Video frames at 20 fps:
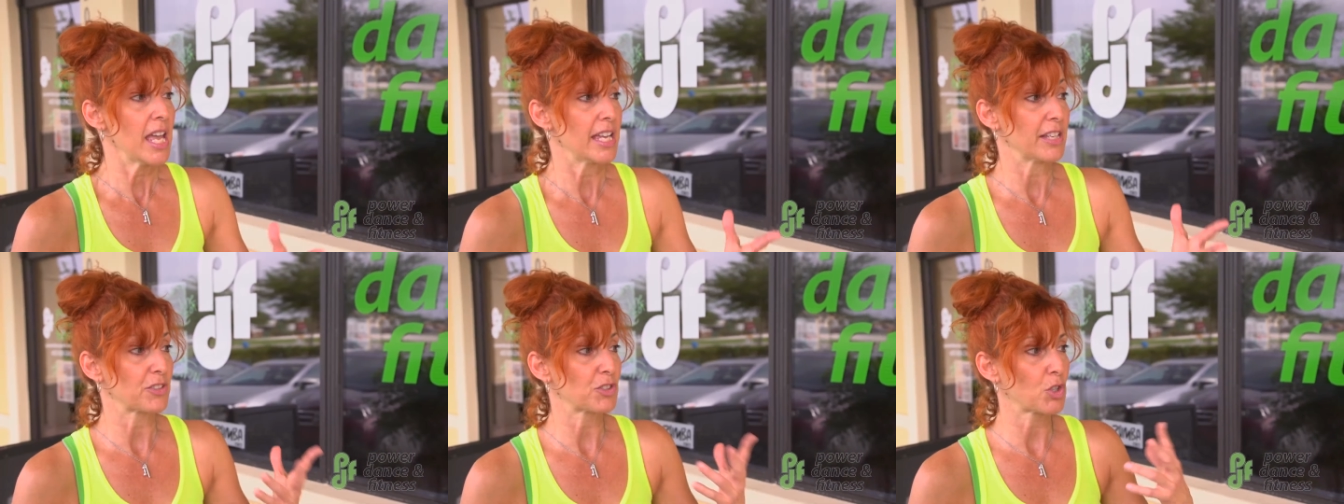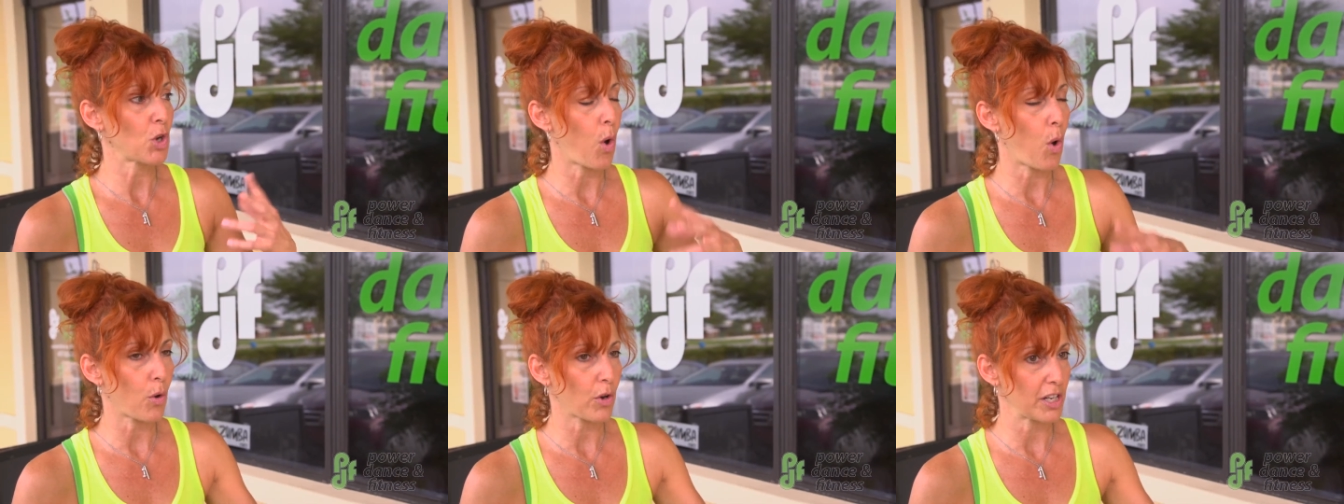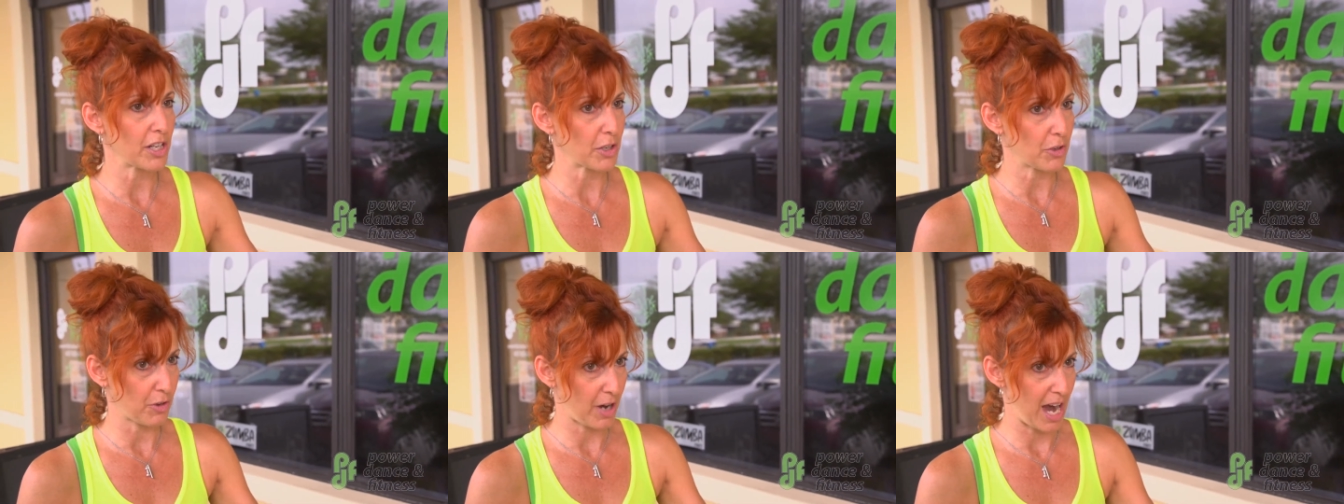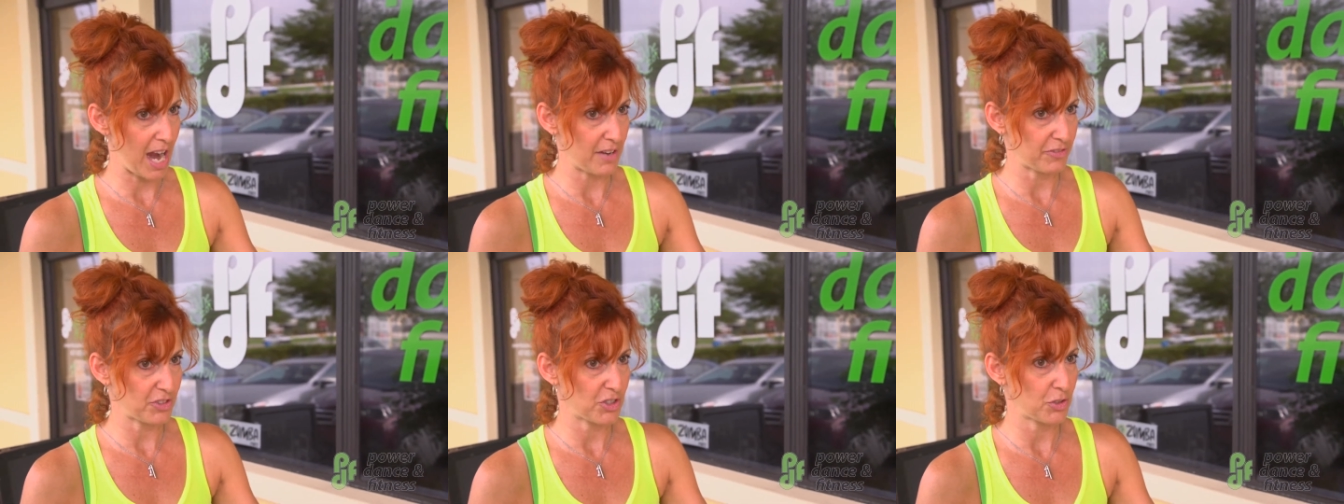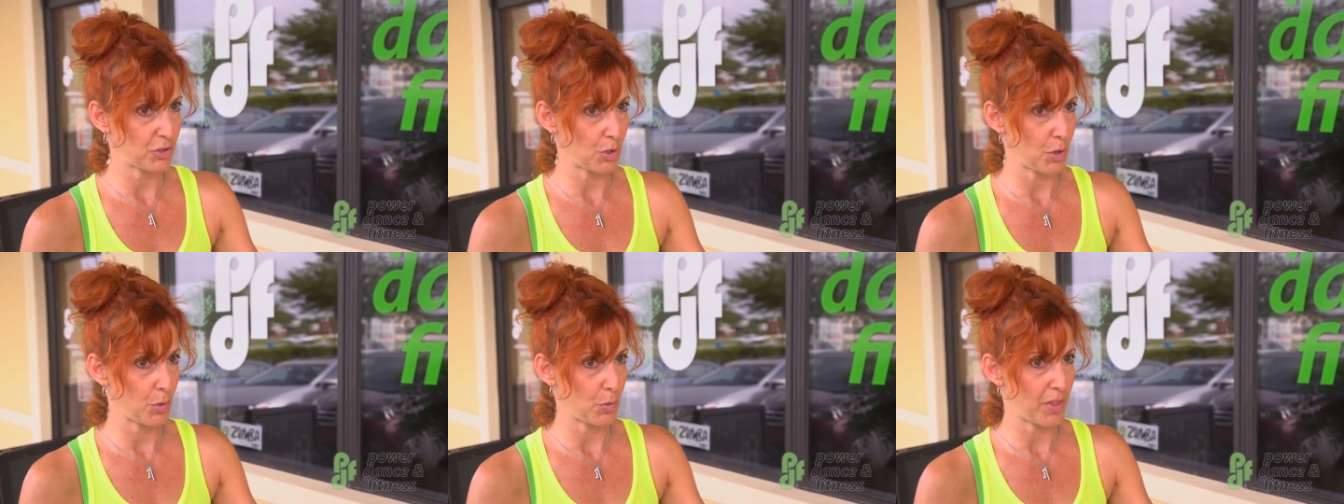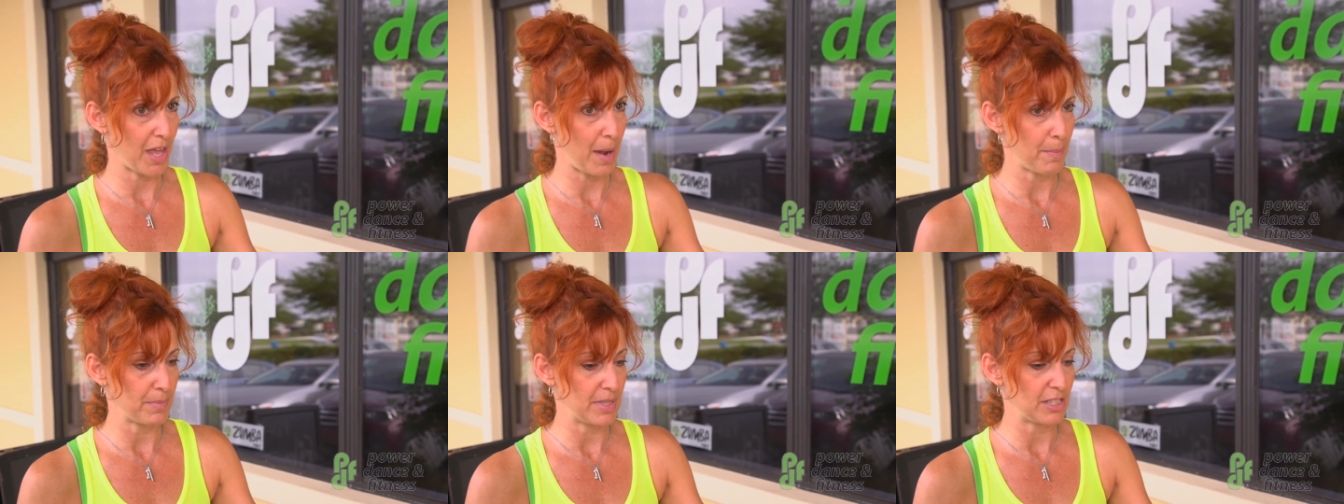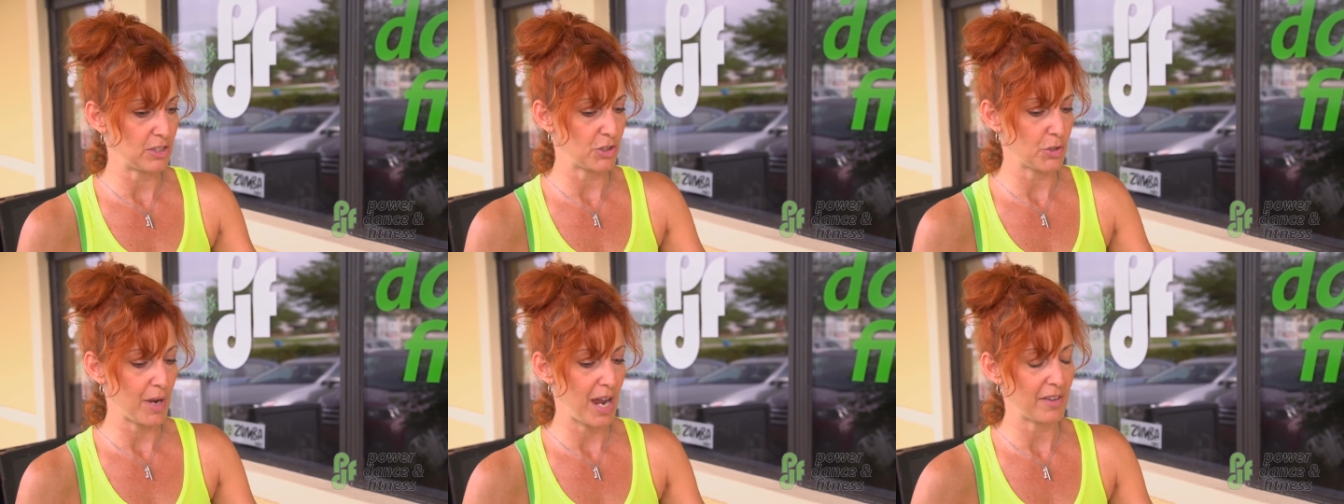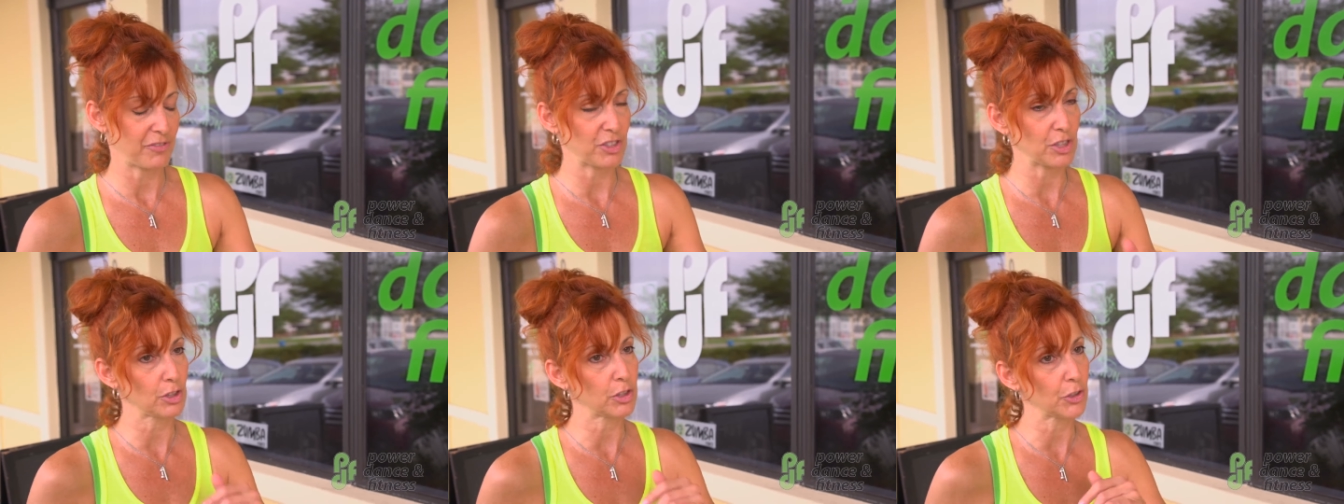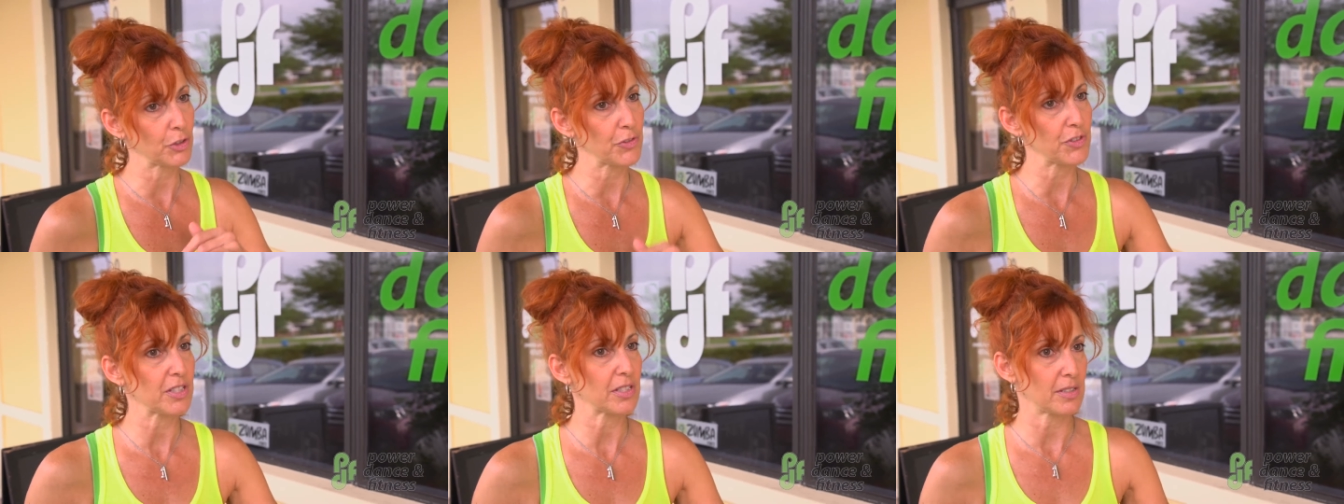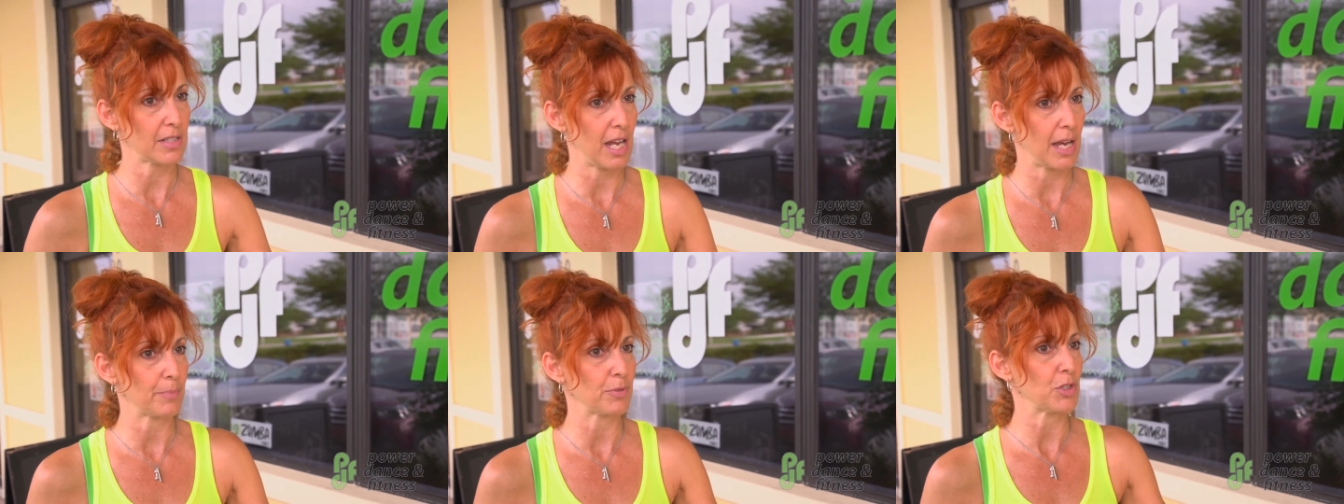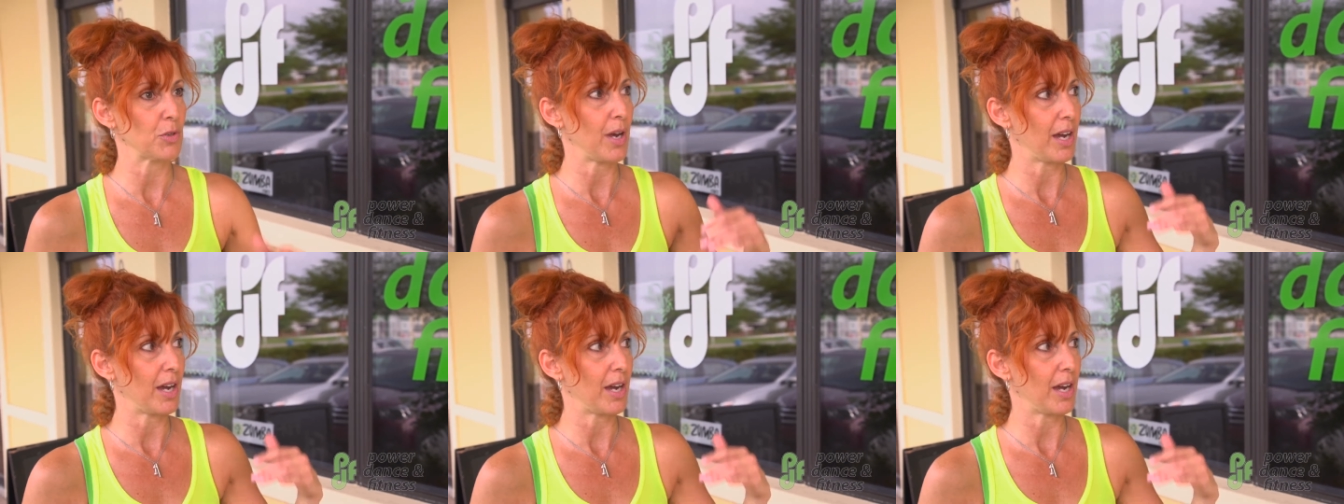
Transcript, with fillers: It's choreographed, so that means you have to learn the steps.